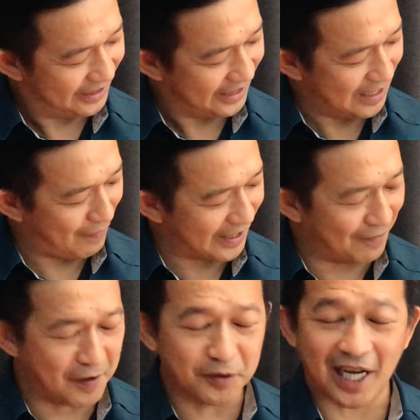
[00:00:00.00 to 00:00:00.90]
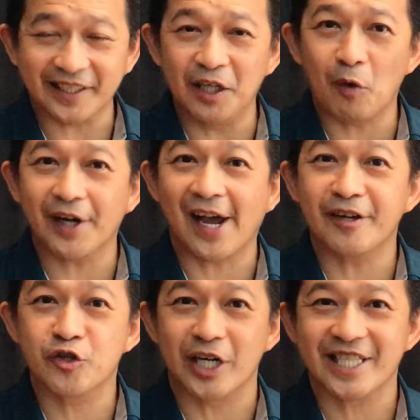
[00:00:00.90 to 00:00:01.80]
if I give you 91
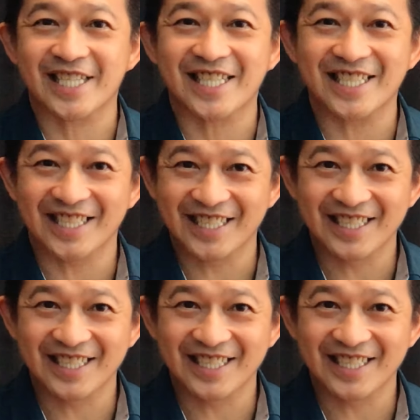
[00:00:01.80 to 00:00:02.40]
hundredths,